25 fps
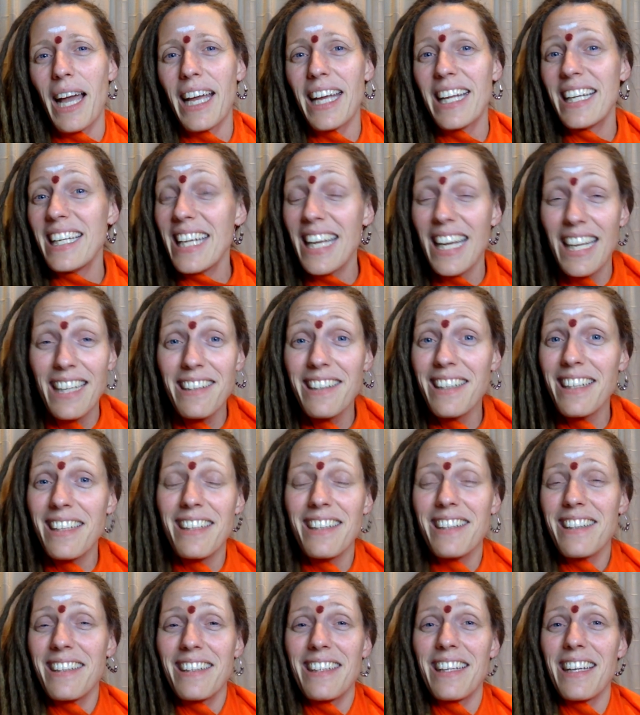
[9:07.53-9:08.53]
In the end,
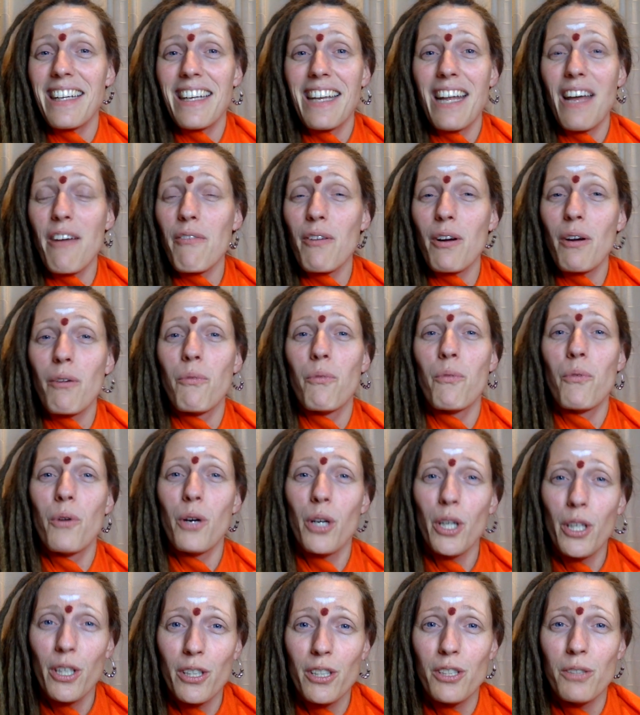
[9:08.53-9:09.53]
that never
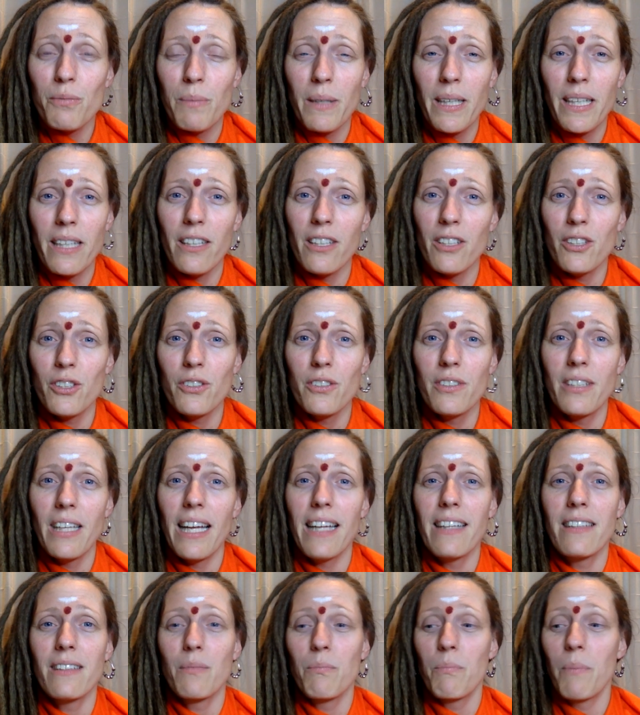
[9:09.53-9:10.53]
works, because
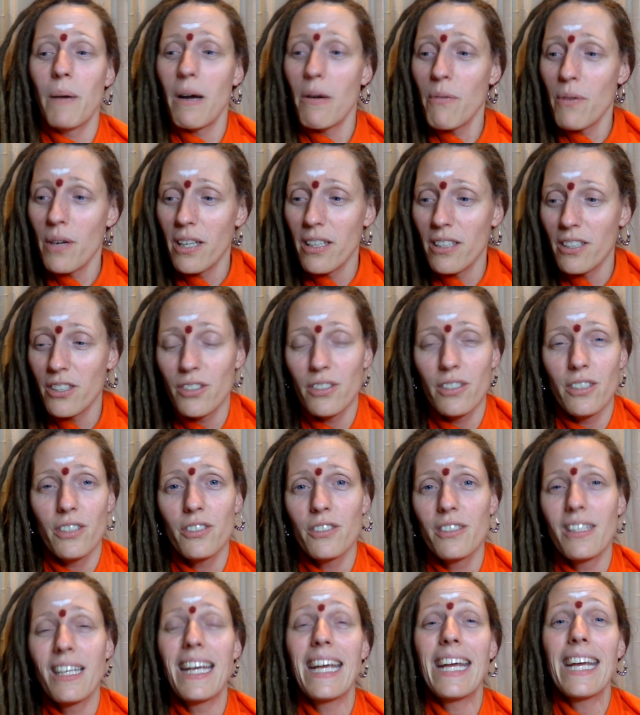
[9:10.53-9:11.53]
that
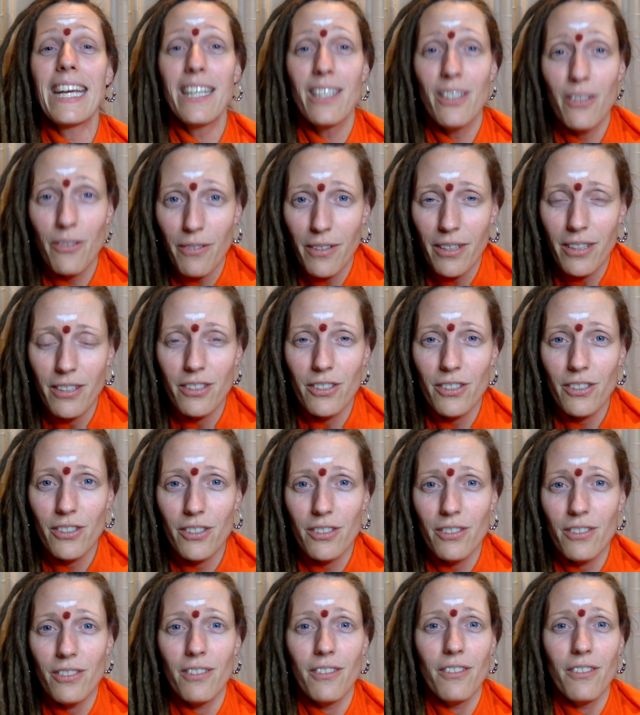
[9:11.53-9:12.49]
powerlessness, the ignorance,